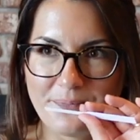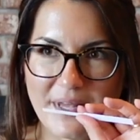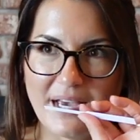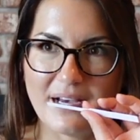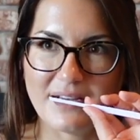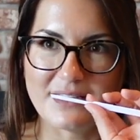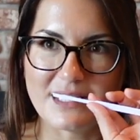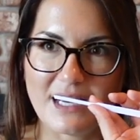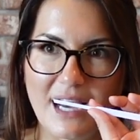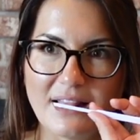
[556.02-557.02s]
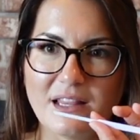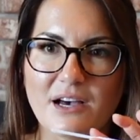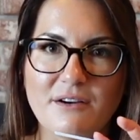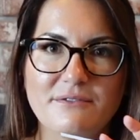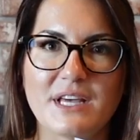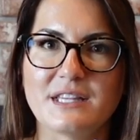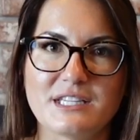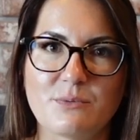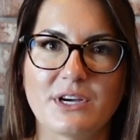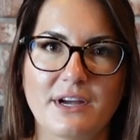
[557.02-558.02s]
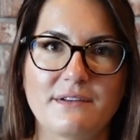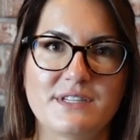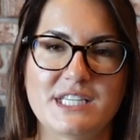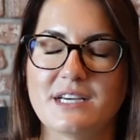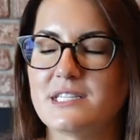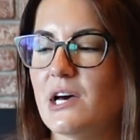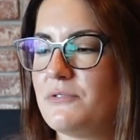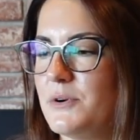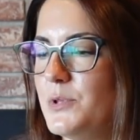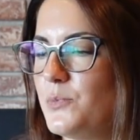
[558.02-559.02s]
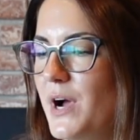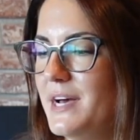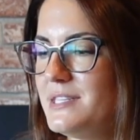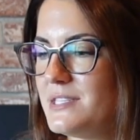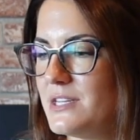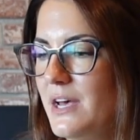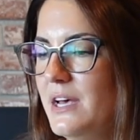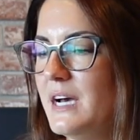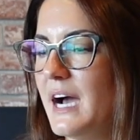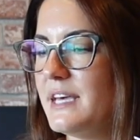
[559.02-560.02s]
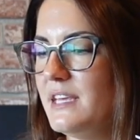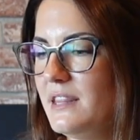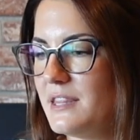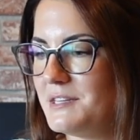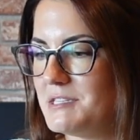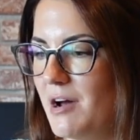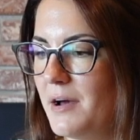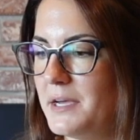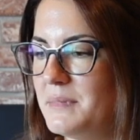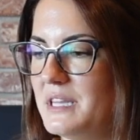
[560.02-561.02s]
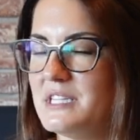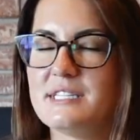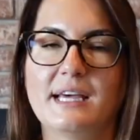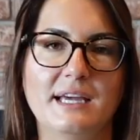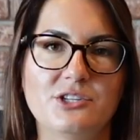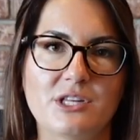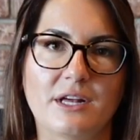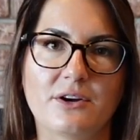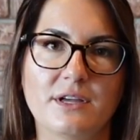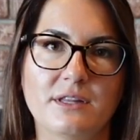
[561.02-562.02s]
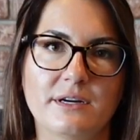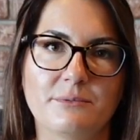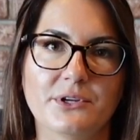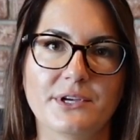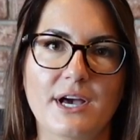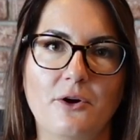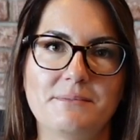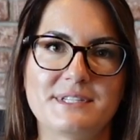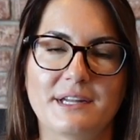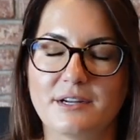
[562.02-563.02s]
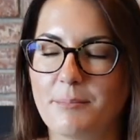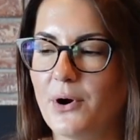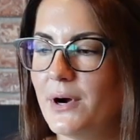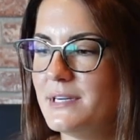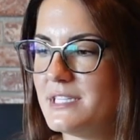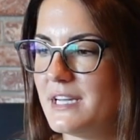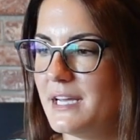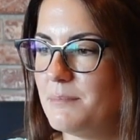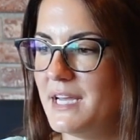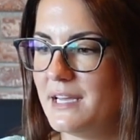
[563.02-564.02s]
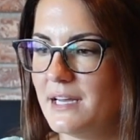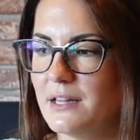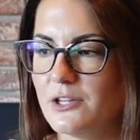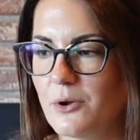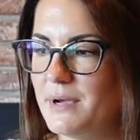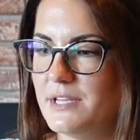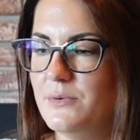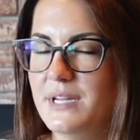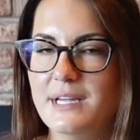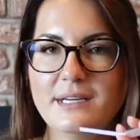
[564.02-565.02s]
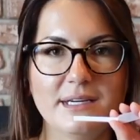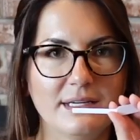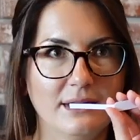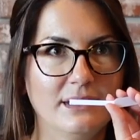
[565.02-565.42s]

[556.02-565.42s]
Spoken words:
And I love that this one kind of stands out from the rest. I think that the thyme and the sage that are in there really help set it apart and make it a little bit unique.